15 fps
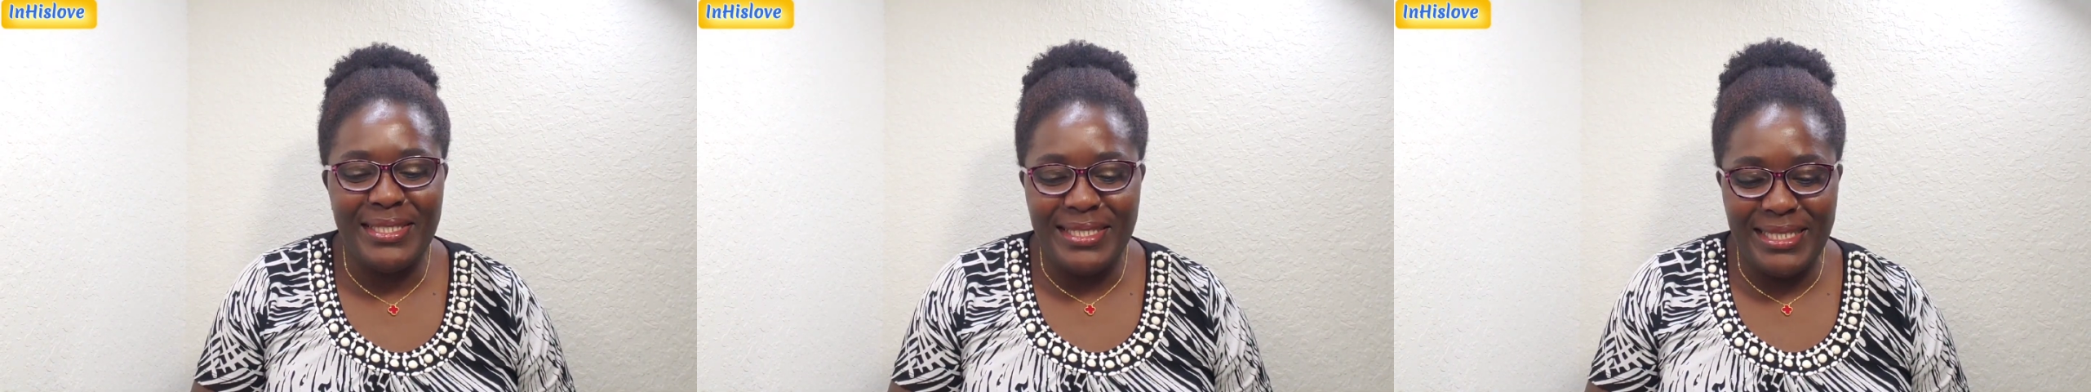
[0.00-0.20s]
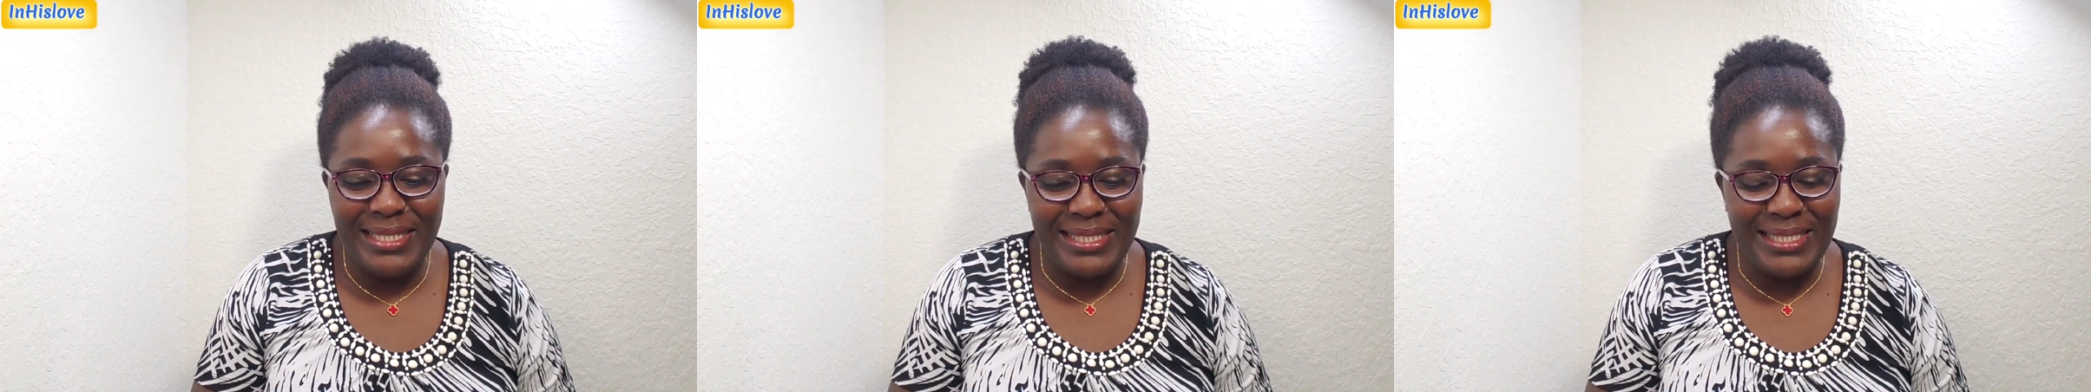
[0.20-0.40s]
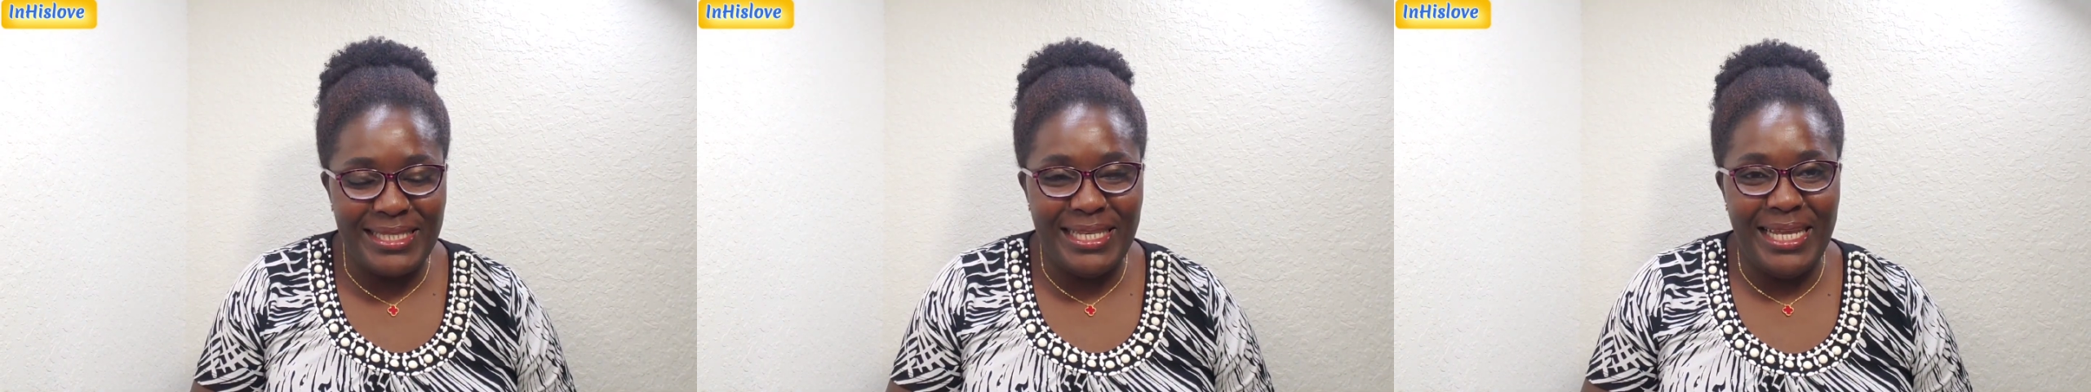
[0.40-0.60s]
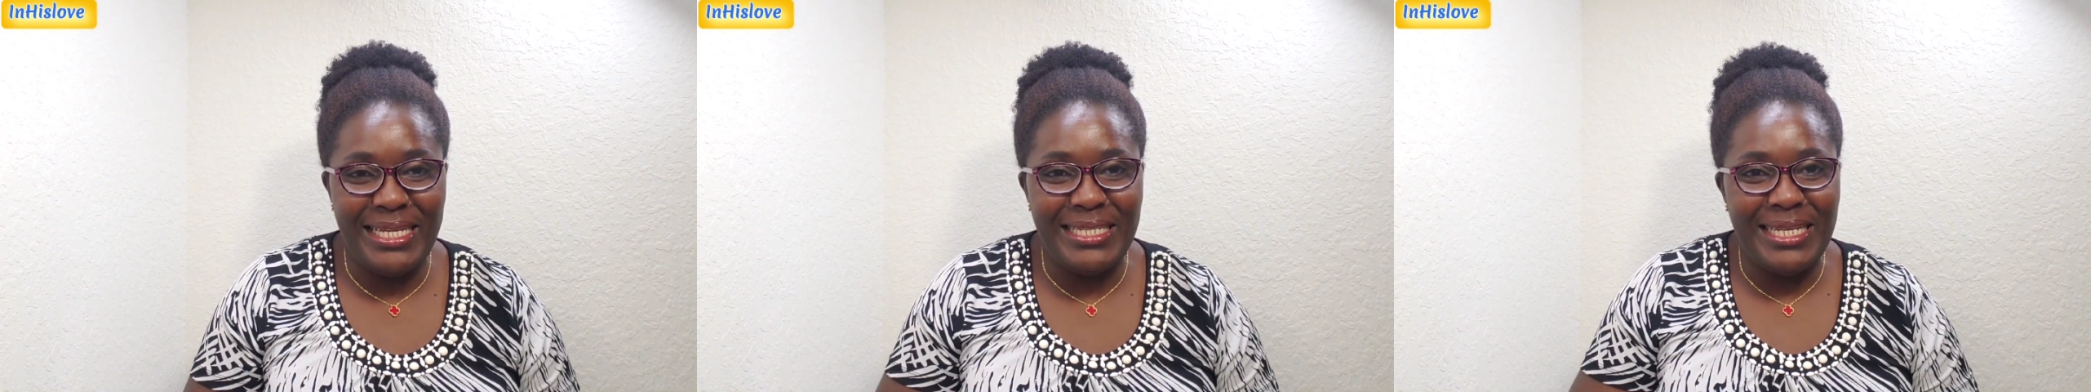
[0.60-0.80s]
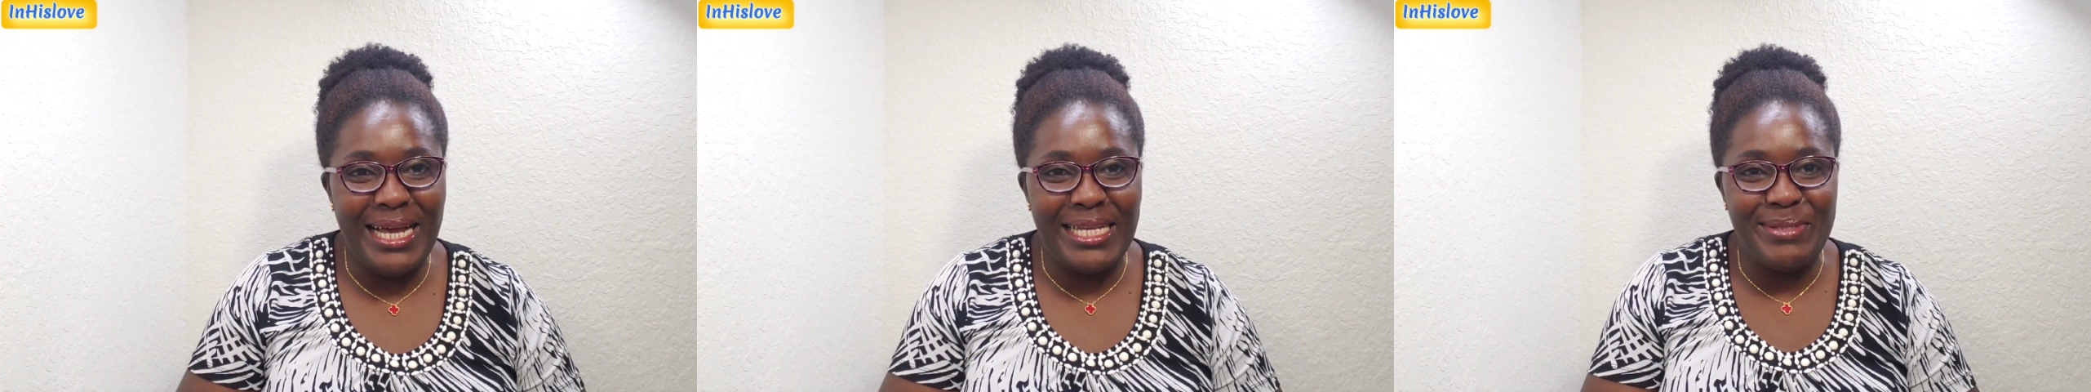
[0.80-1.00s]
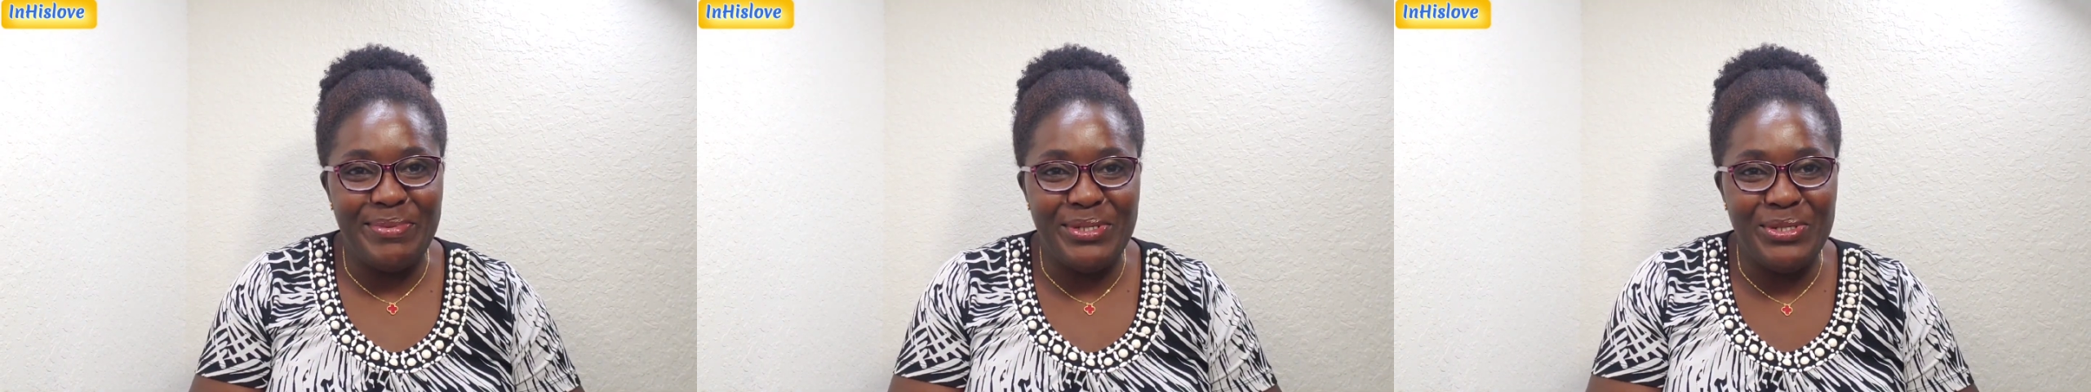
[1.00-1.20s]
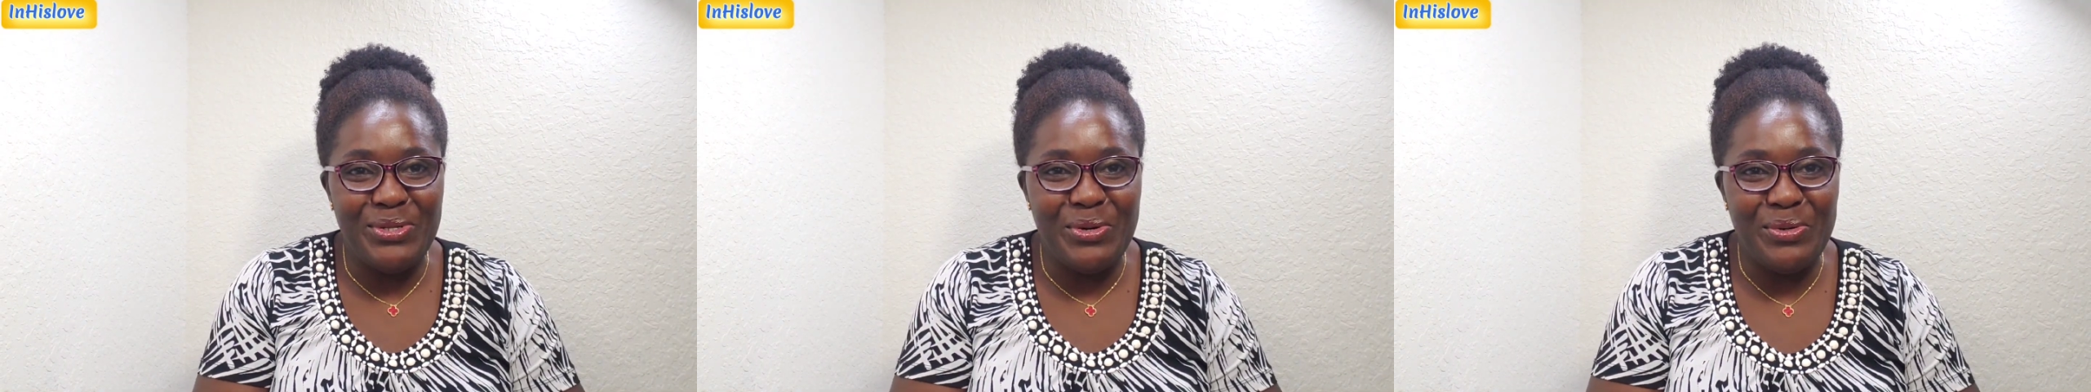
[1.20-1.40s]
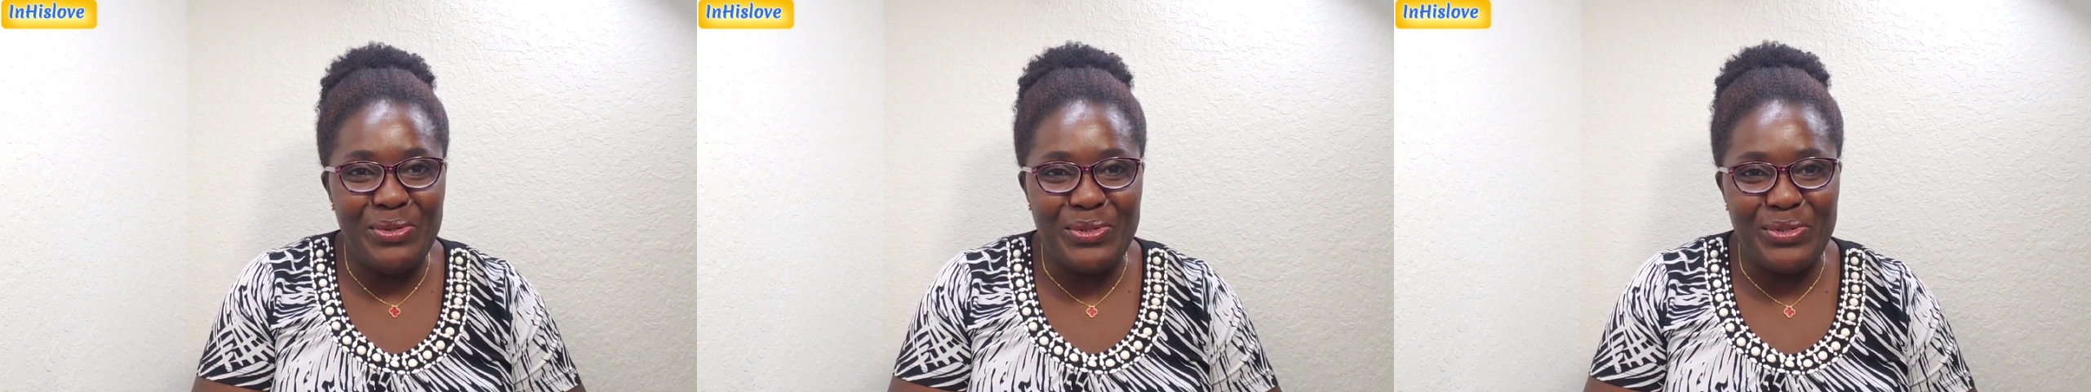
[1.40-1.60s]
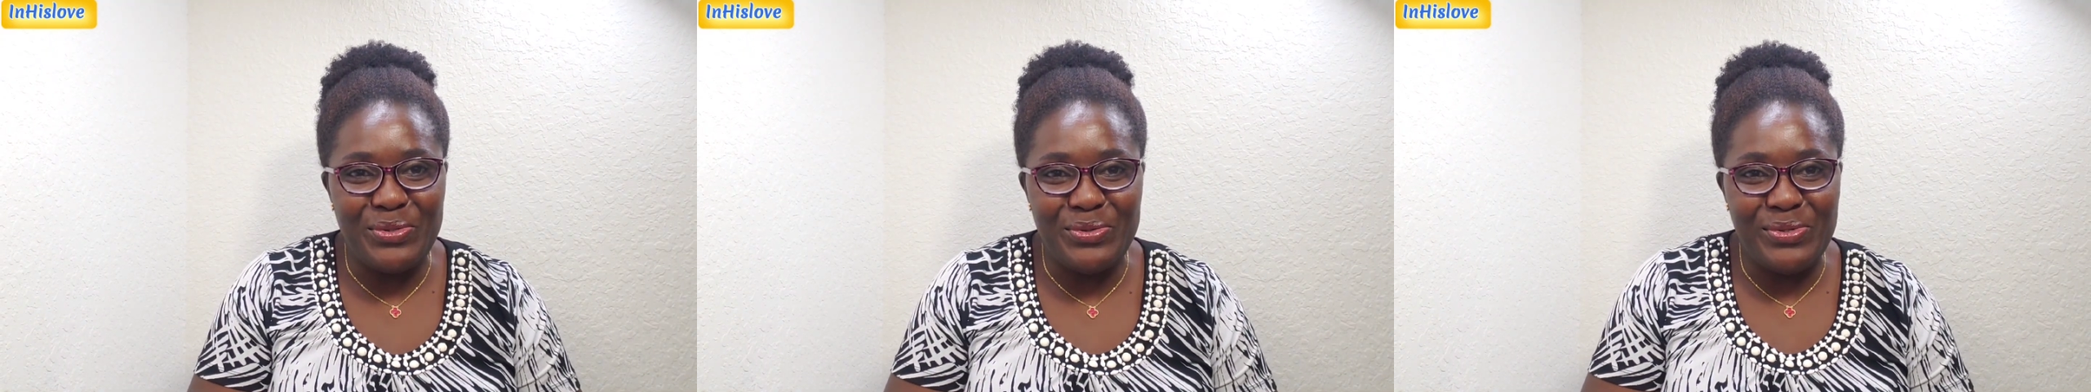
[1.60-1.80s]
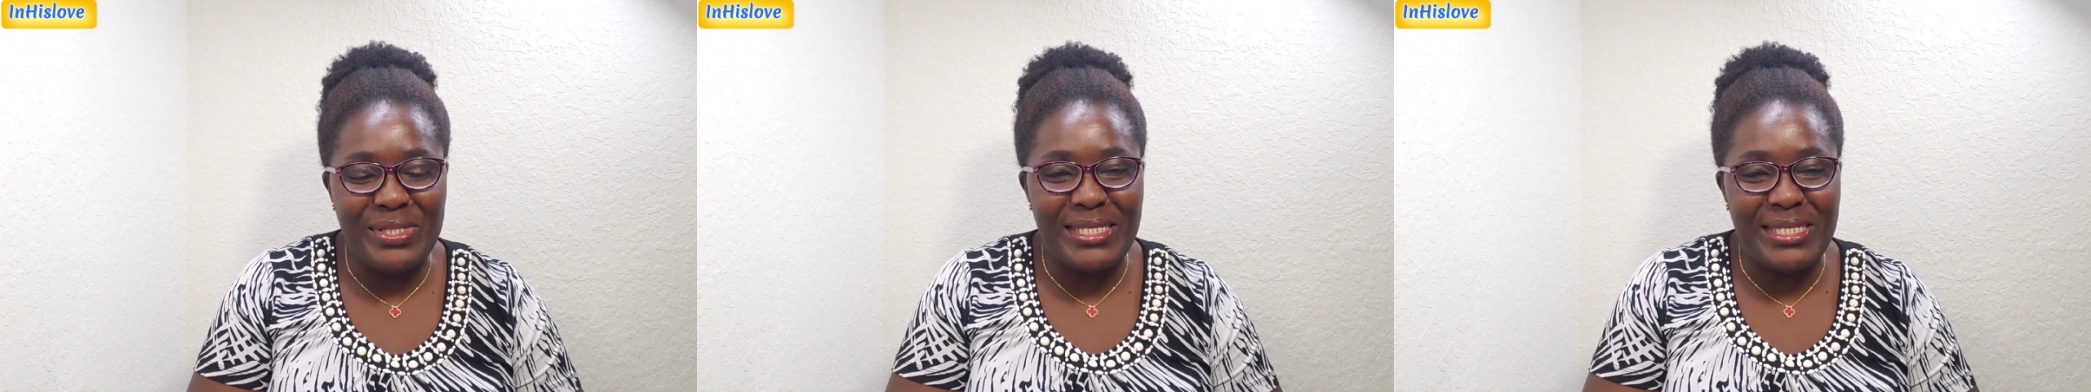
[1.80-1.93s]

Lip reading: this lady has been known to,